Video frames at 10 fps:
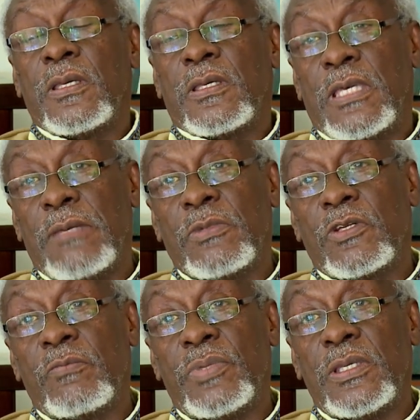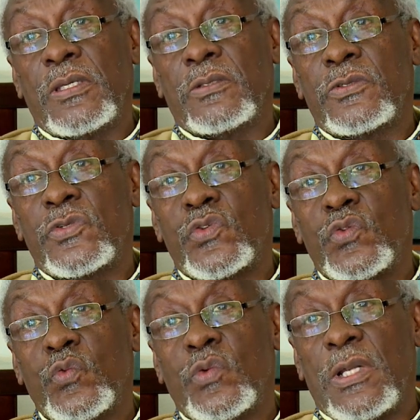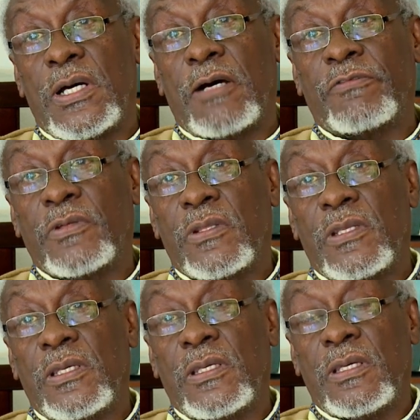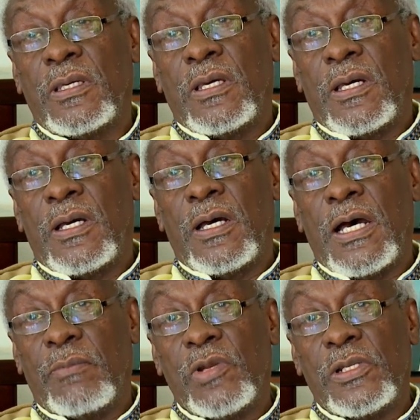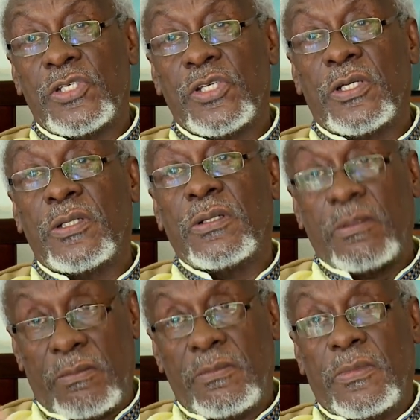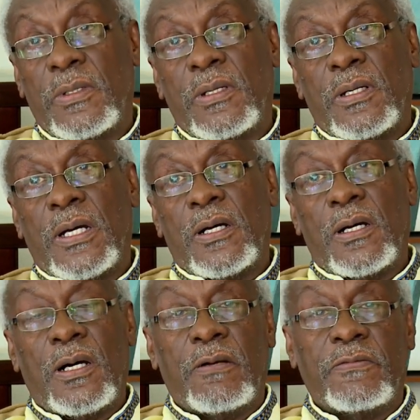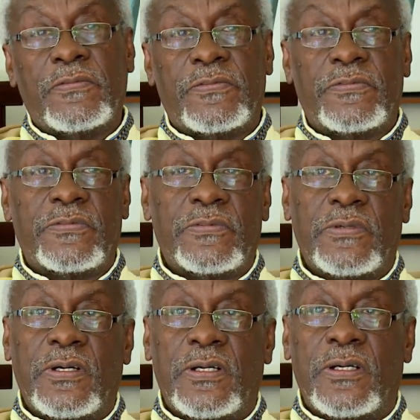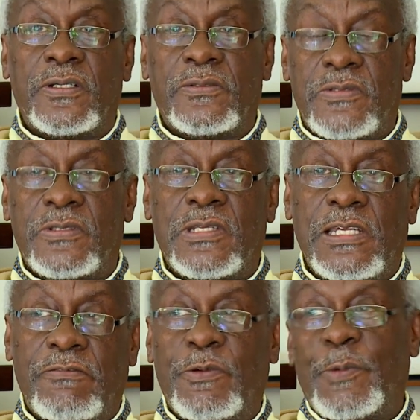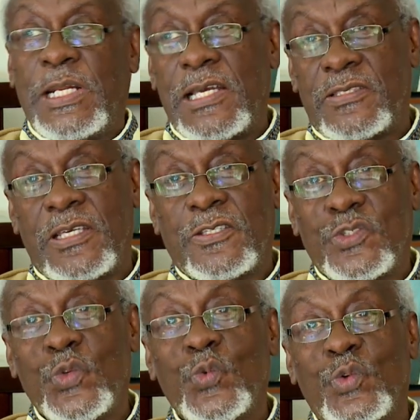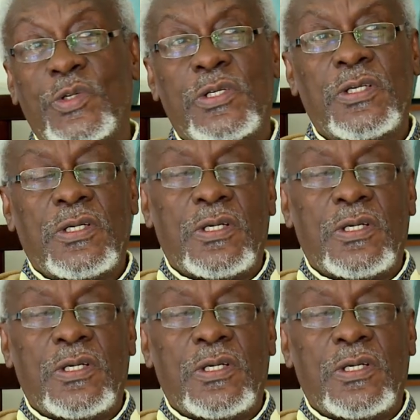came into being soon after the abolition of slavery. When I say soon,